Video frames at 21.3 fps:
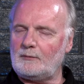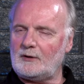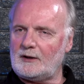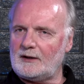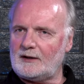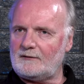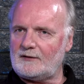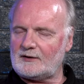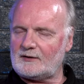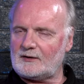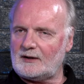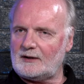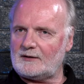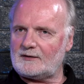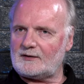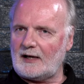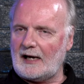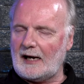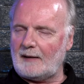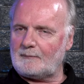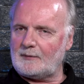believe
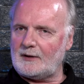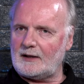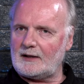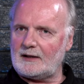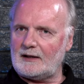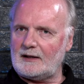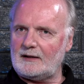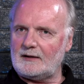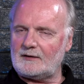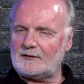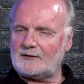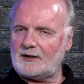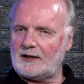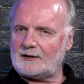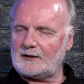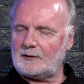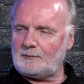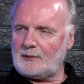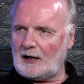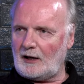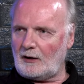is happening is
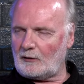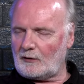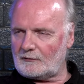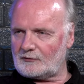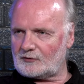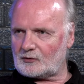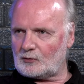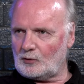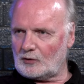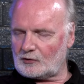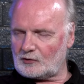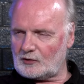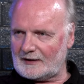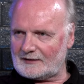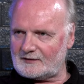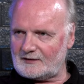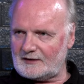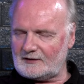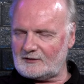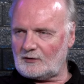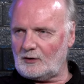that the power of school
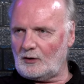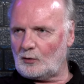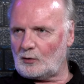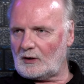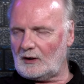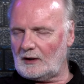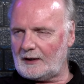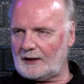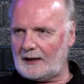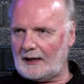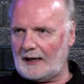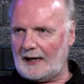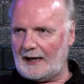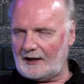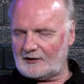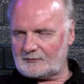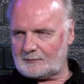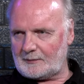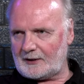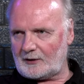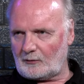trustees locally
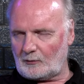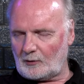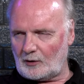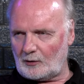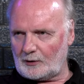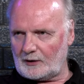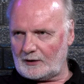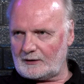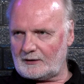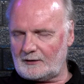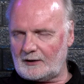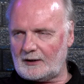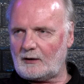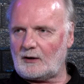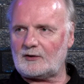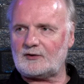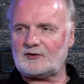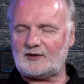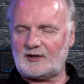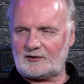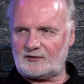has been eroded. There
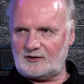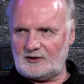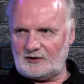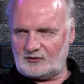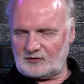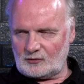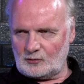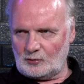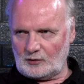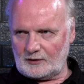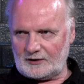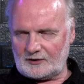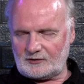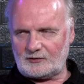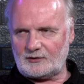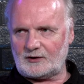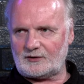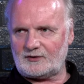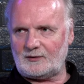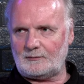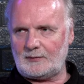are 60 school
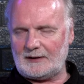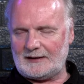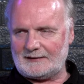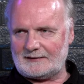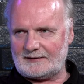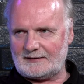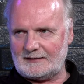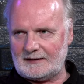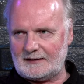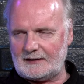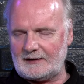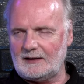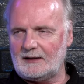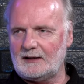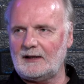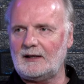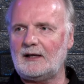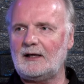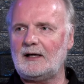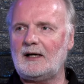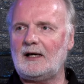districts in BC,
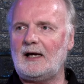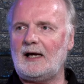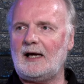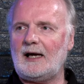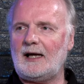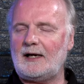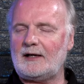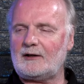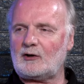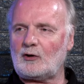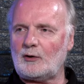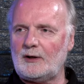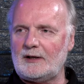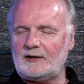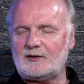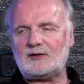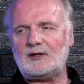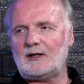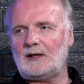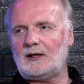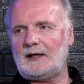and
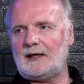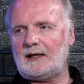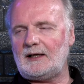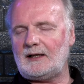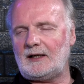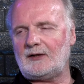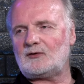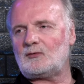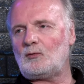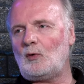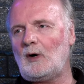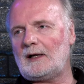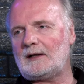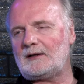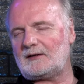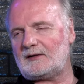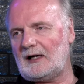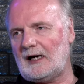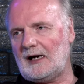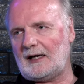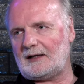increasingly it's one
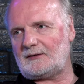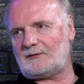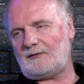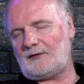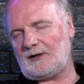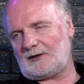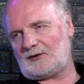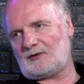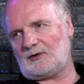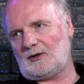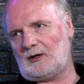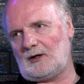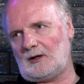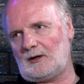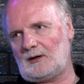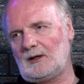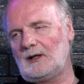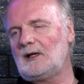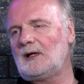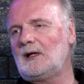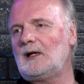size fits
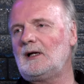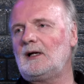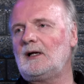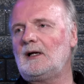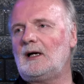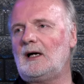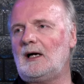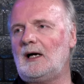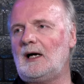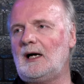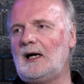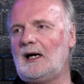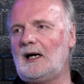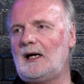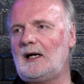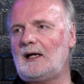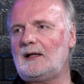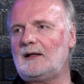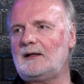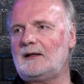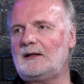all.
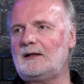The